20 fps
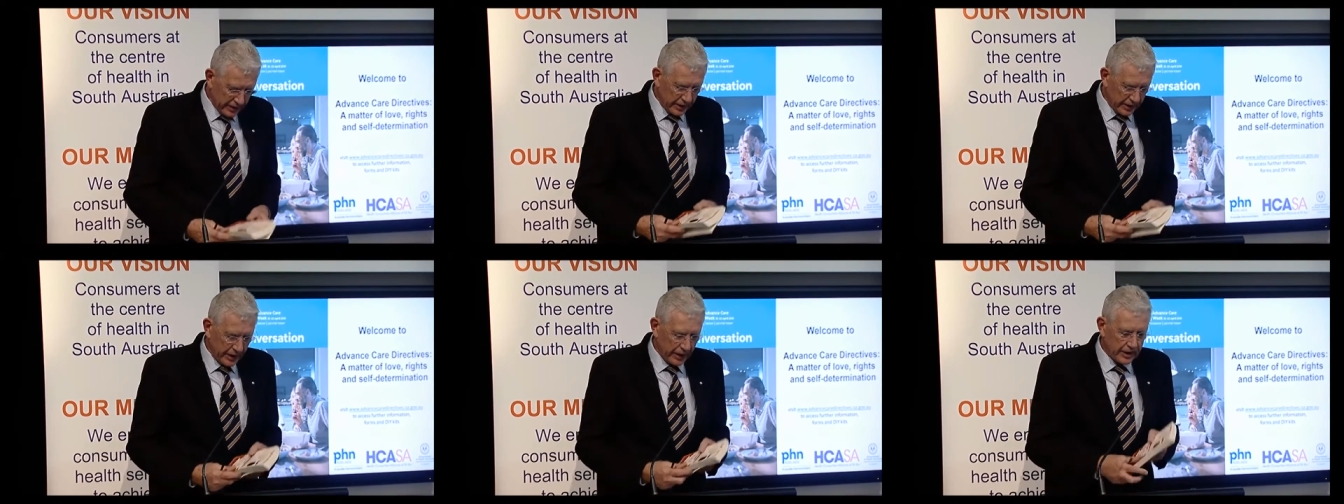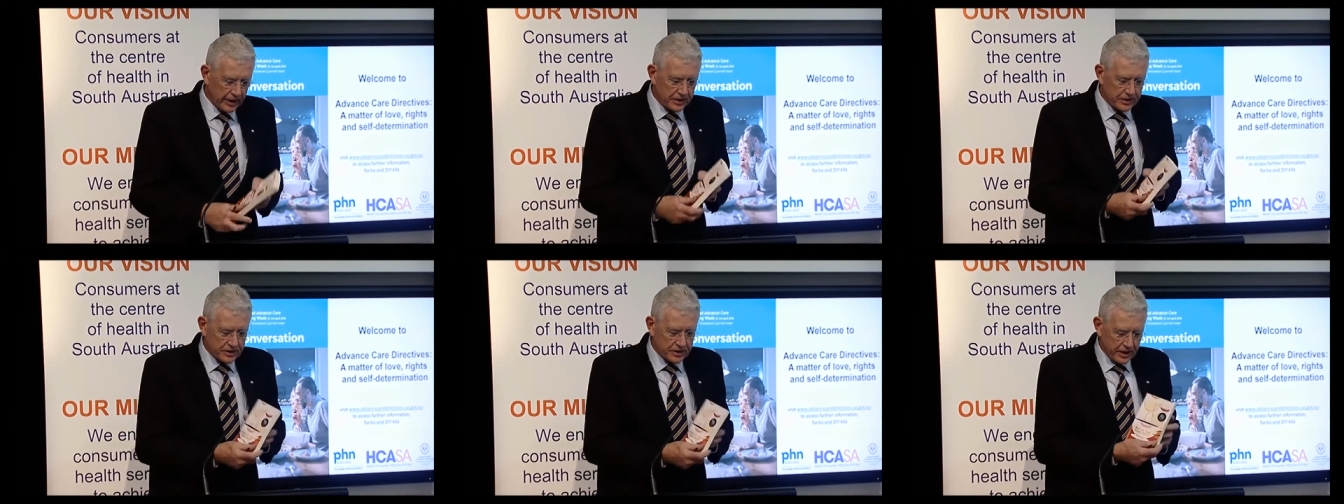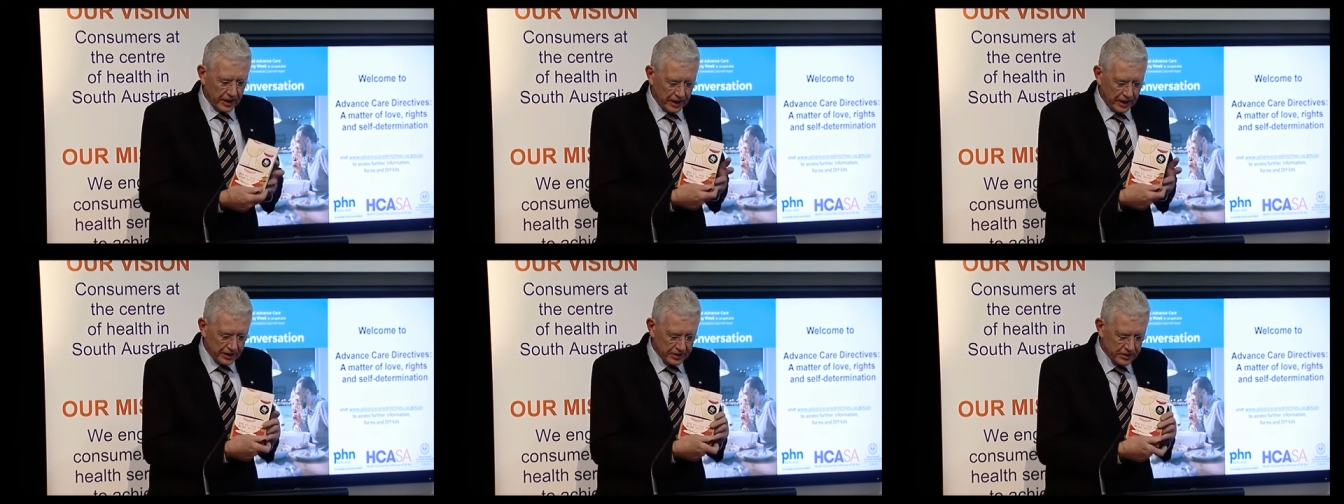Kelly's
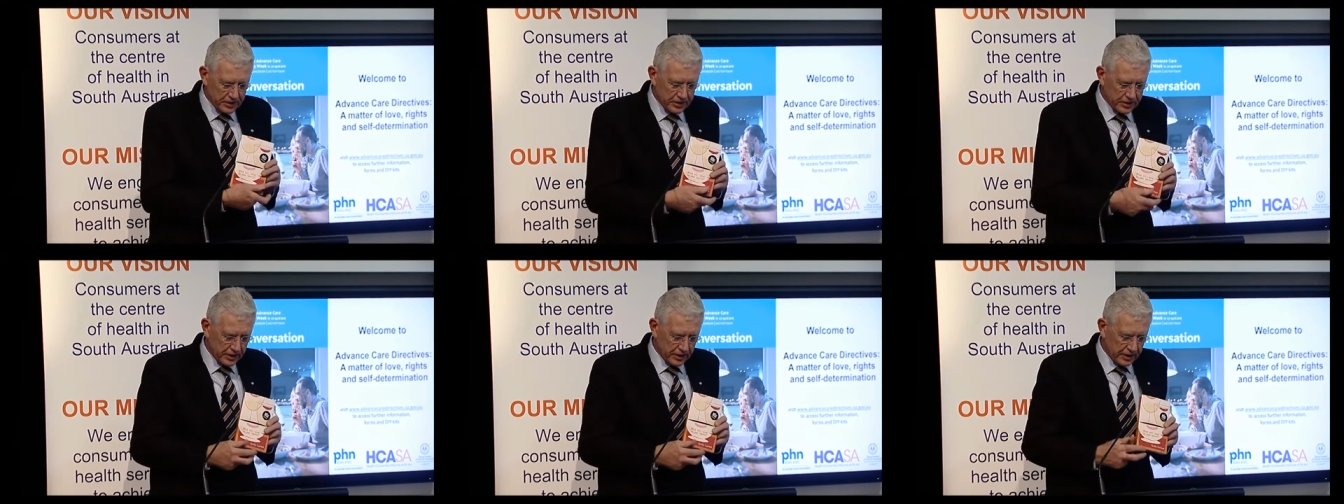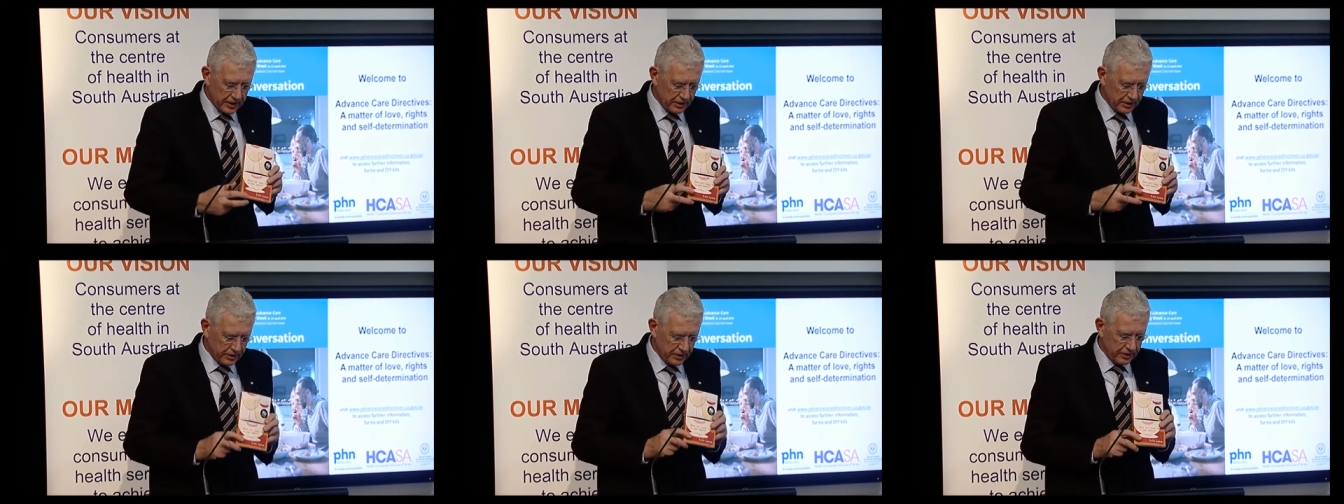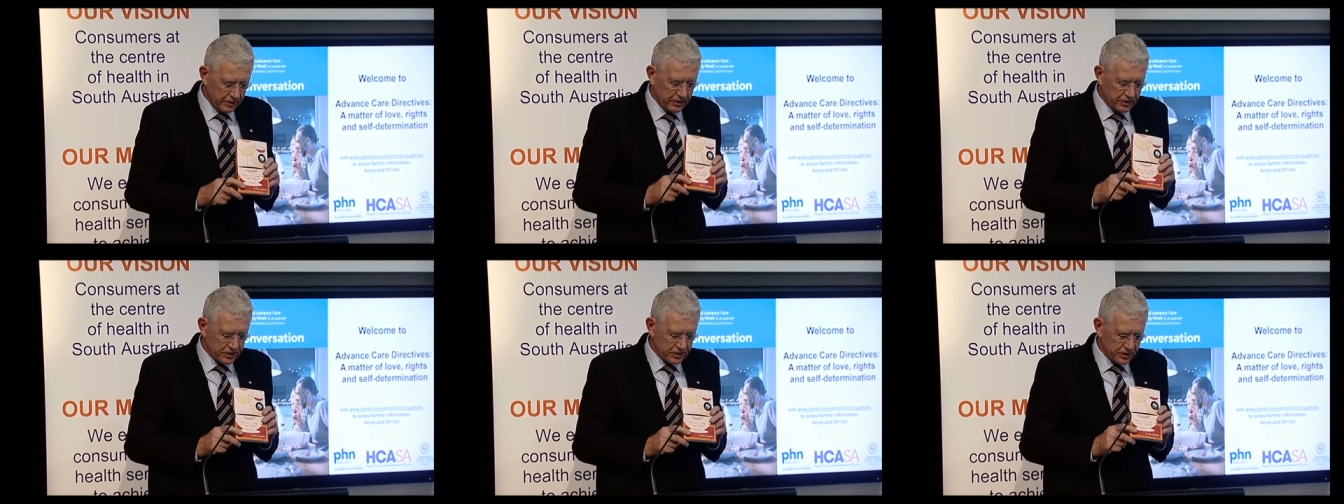case, and I
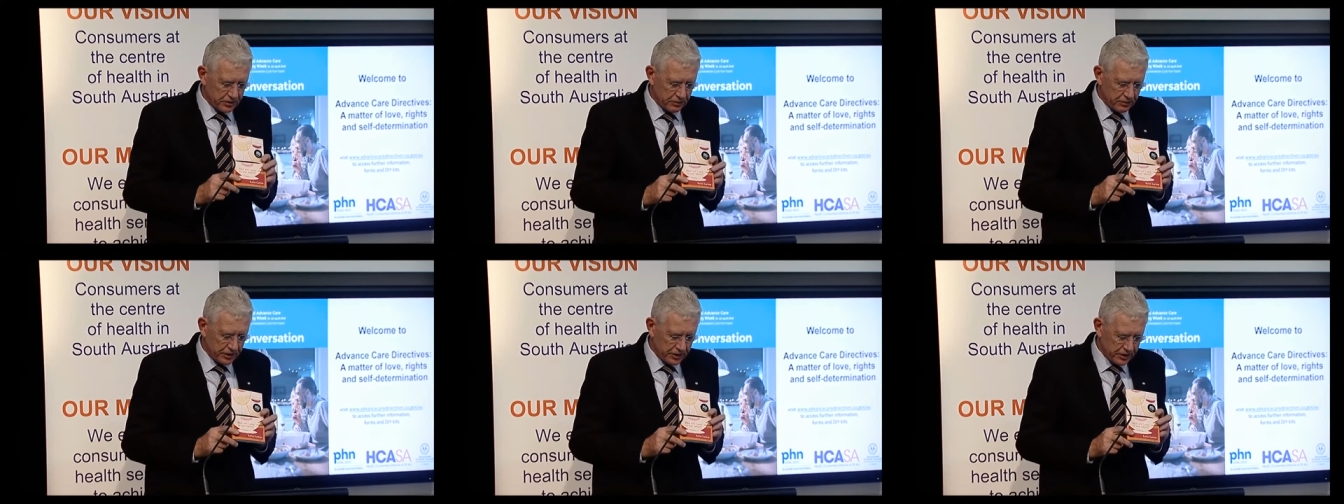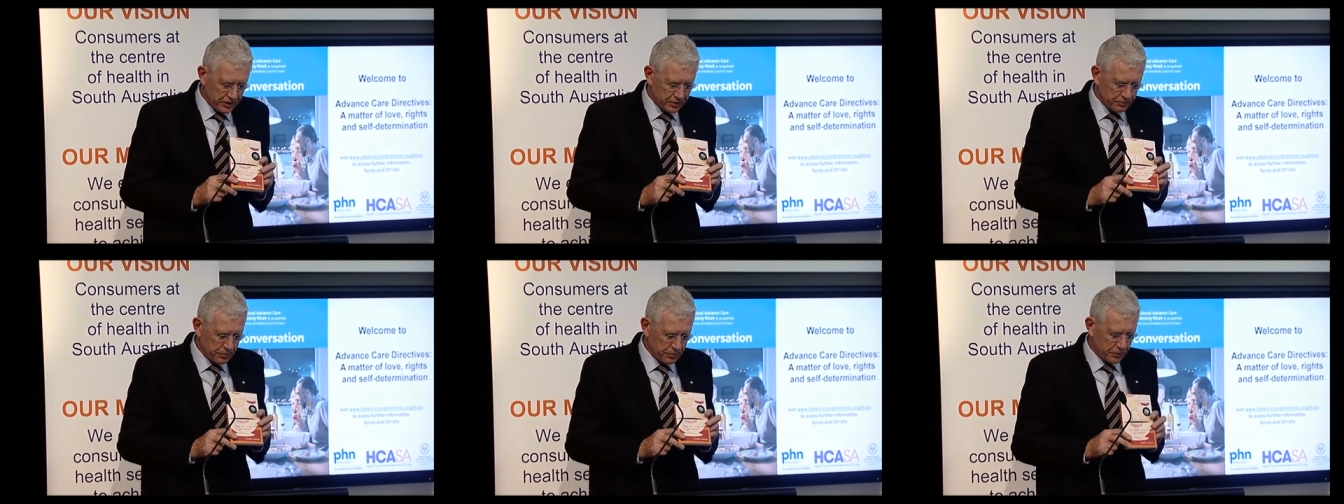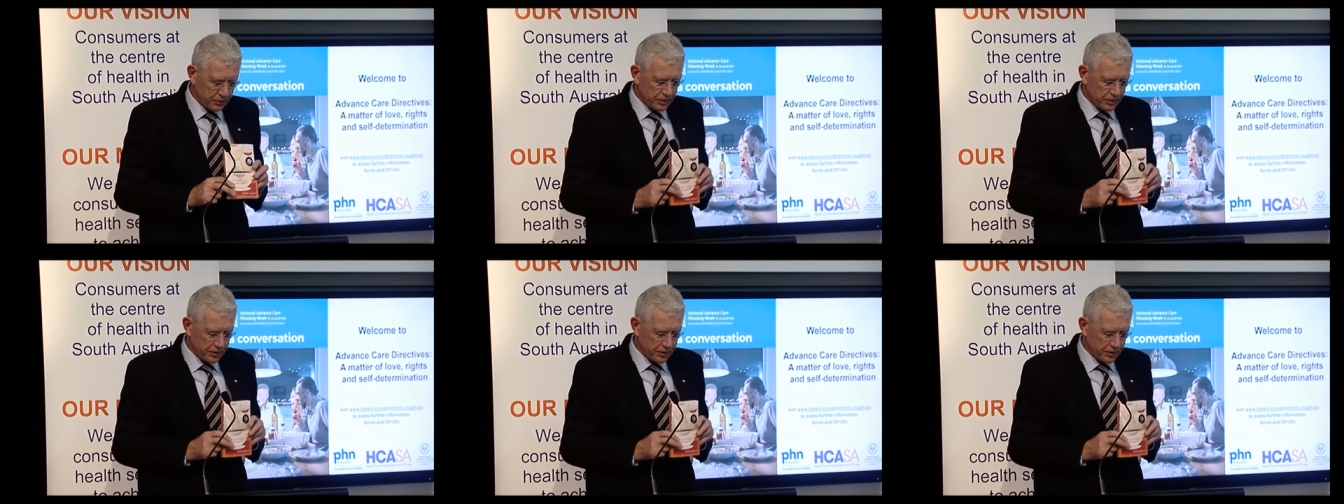urge you to read this book,